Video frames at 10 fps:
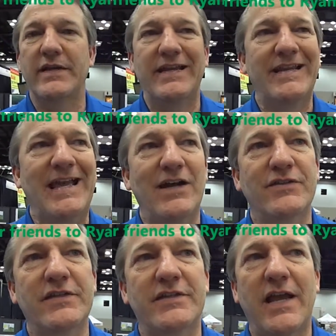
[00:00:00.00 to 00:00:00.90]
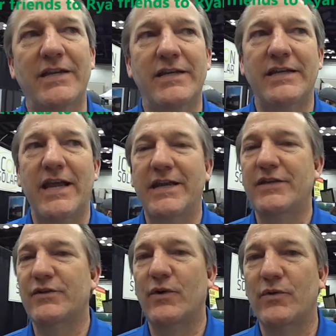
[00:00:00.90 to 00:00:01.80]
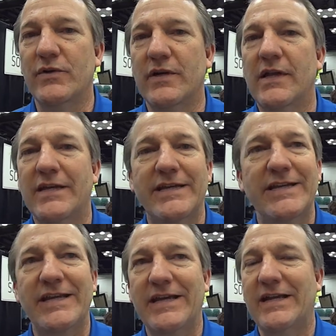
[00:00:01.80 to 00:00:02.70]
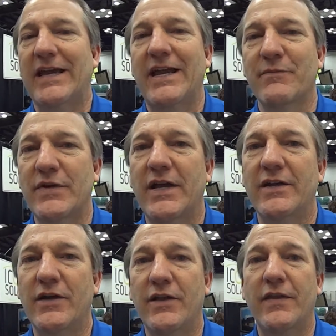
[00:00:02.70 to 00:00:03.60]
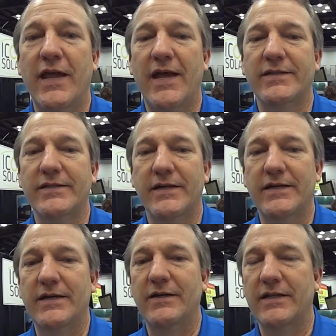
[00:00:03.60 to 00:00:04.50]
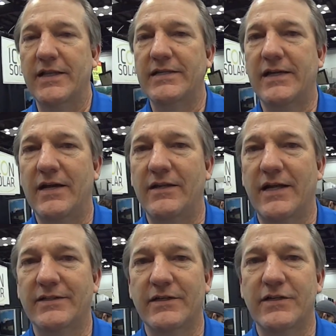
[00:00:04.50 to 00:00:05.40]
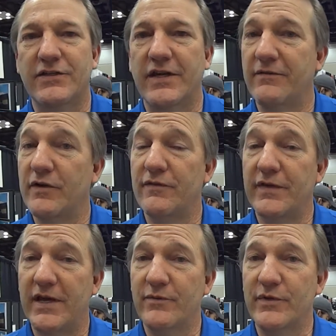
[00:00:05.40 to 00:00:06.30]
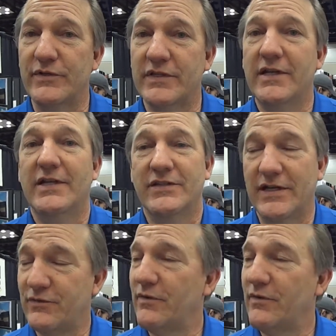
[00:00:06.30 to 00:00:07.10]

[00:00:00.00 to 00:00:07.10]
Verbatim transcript: any house that's 1980s or older, you need to get a camera done on that uh, clay tile out there because you never know if you got roots. So that's what